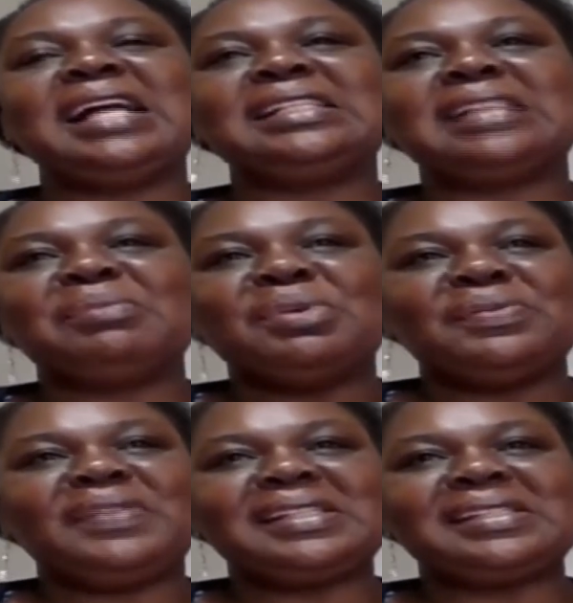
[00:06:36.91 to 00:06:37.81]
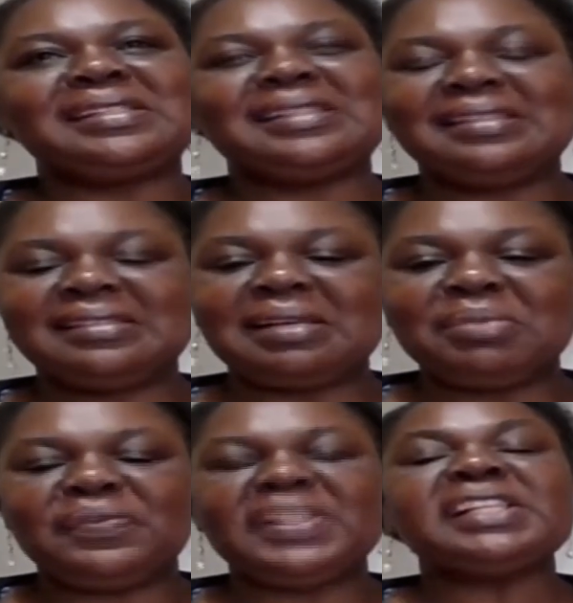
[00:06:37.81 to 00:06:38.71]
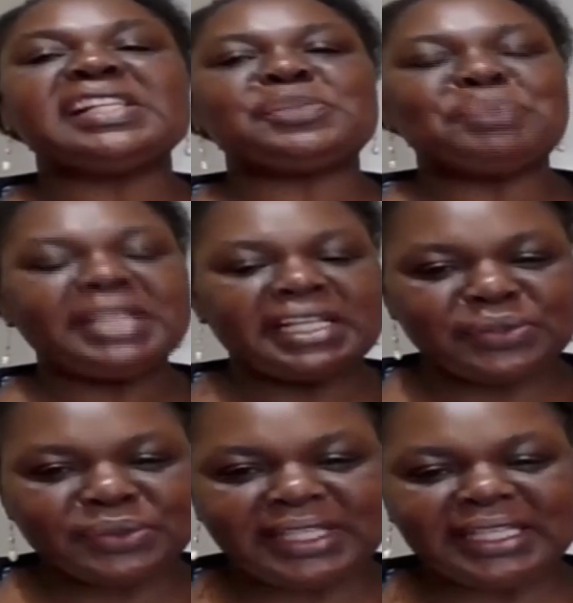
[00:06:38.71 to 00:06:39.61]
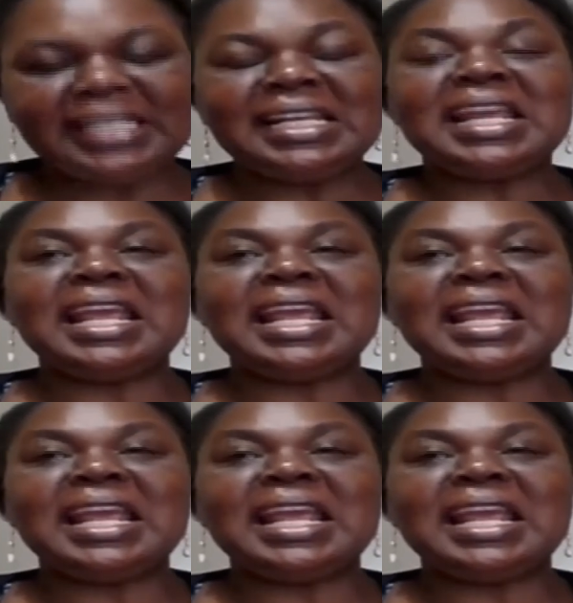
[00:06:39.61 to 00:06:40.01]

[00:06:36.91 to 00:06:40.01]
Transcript: some of these respiratory